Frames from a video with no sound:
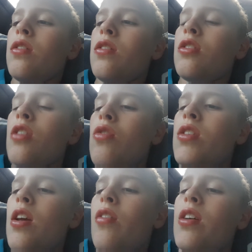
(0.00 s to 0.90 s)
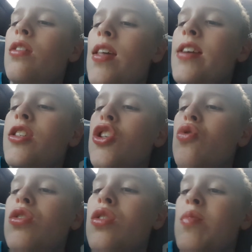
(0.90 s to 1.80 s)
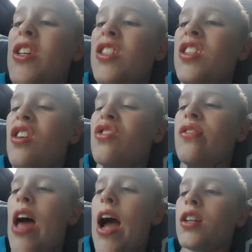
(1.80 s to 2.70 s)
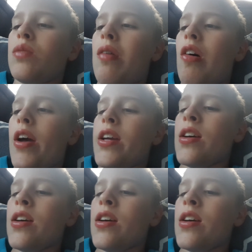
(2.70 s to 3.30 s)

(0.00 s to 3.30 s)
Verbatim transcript: so Darien Lake used to be a Six Flags park,